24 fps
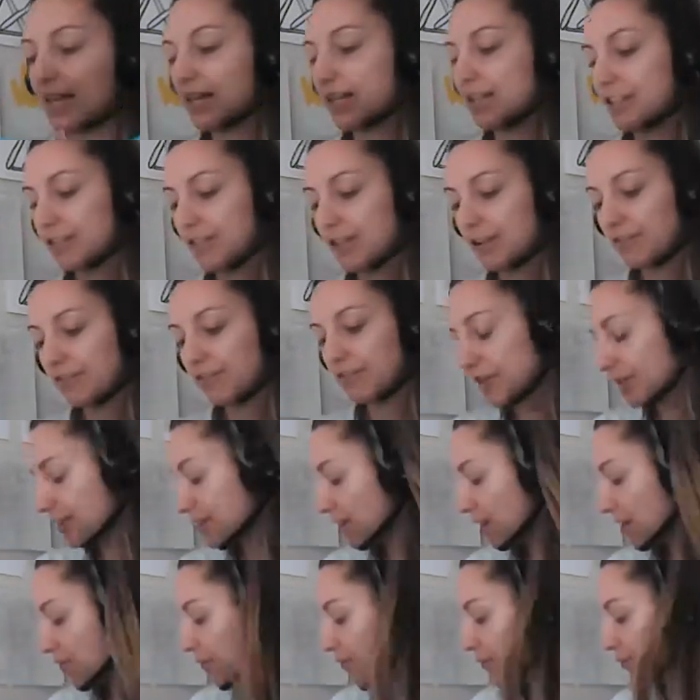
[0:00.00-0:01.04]
So for
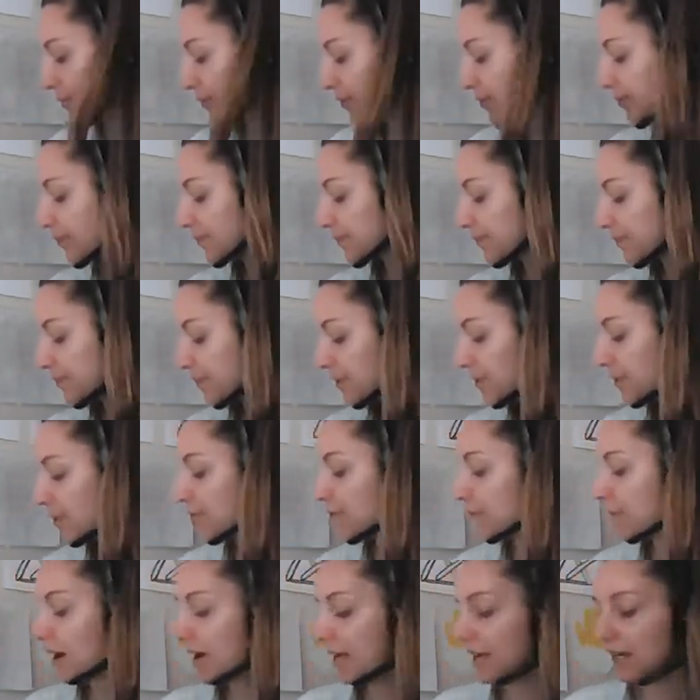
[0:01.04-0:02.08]
example, you
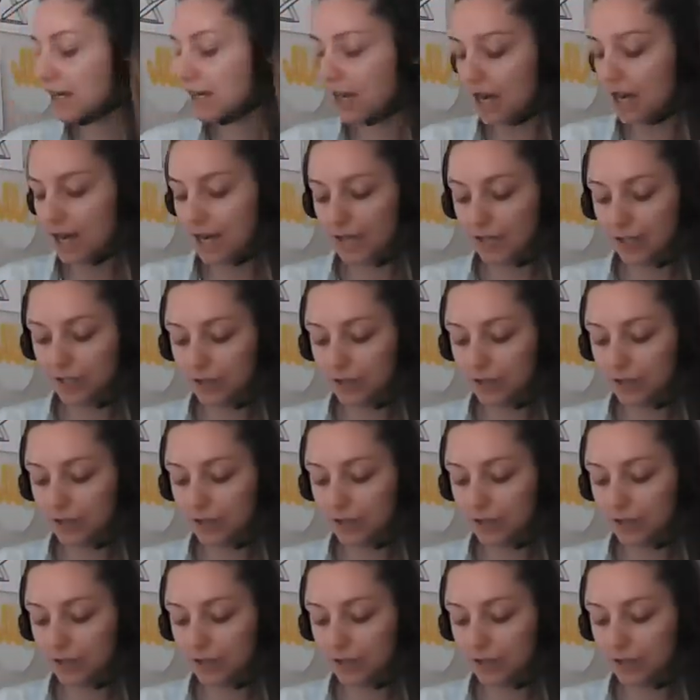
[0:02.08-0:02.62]
might like